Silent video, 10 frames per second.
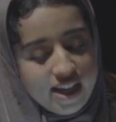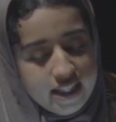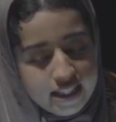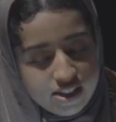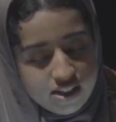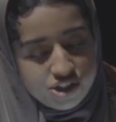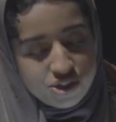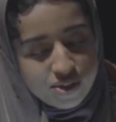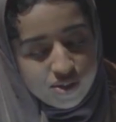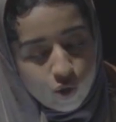Arabic.
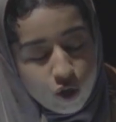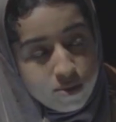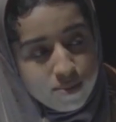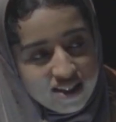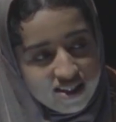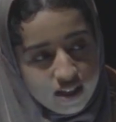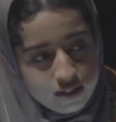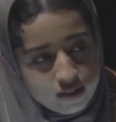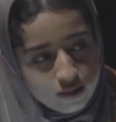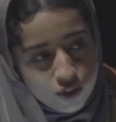The poems are
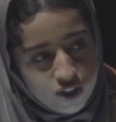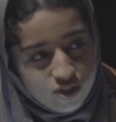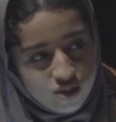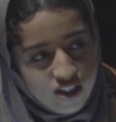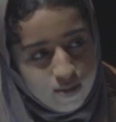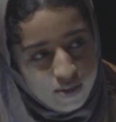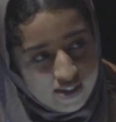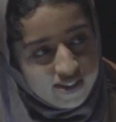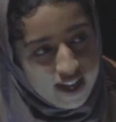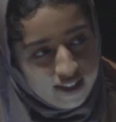very formal,
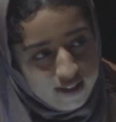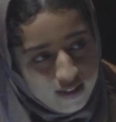and when they